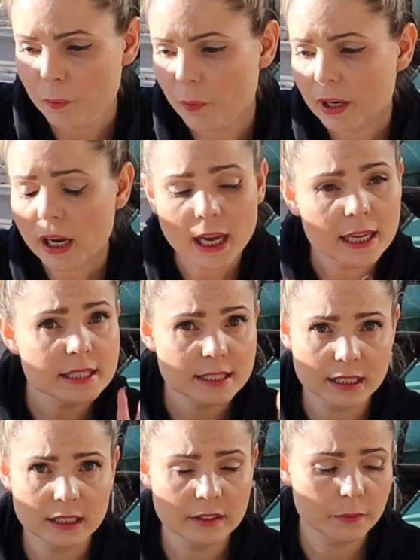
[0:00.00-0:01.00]
What I
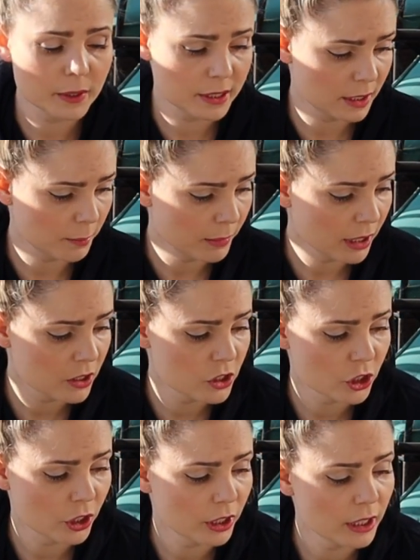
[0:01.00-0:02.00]
did was the
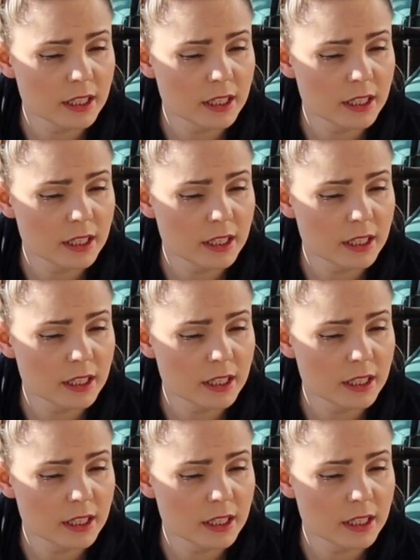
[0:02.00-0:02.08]
mixture.